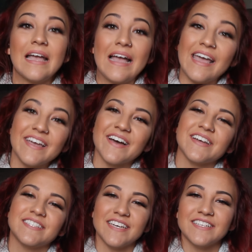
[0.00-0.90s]
Hey
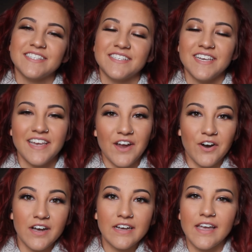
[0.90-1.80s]
guys, it's
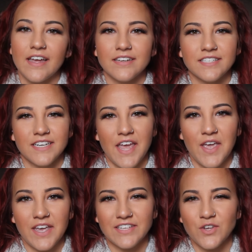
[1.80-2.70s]
Tiara, and
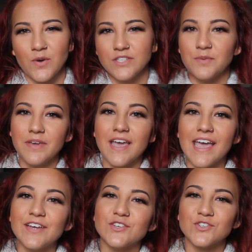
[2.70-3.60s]
today is going to be
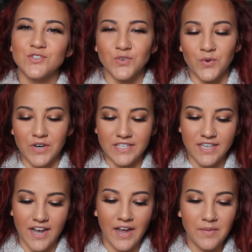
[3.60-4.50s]
a story
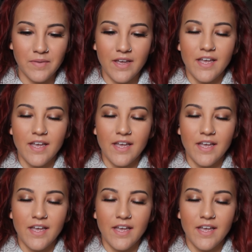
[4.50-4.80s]
time.